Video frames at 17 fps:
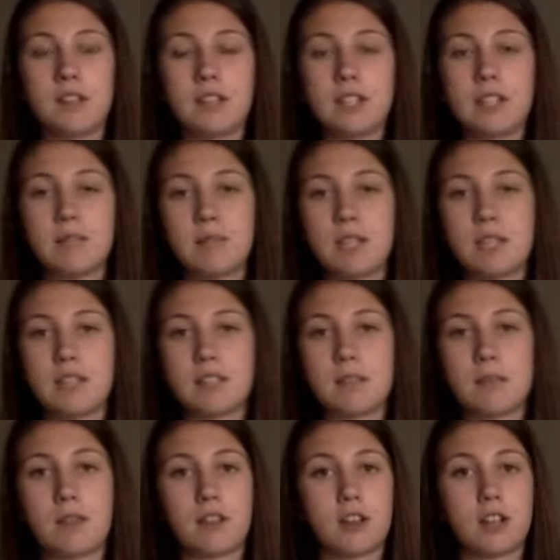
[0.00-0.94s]
This means
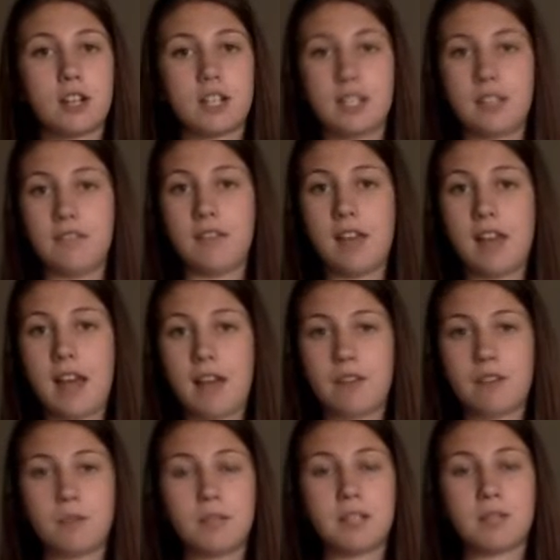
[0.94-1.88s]
the mother doesn't even
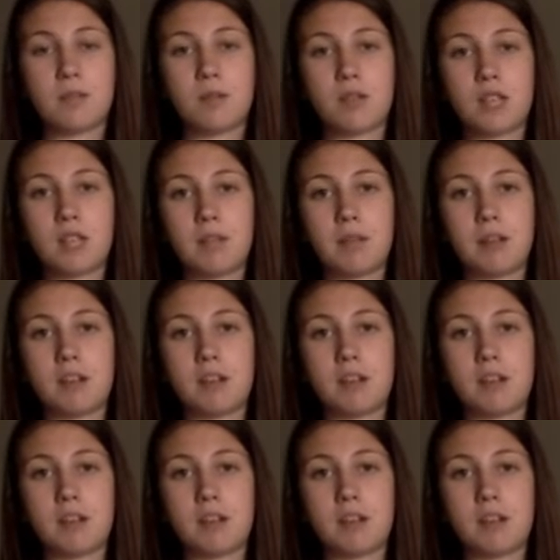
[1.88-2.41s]
have to be smoking,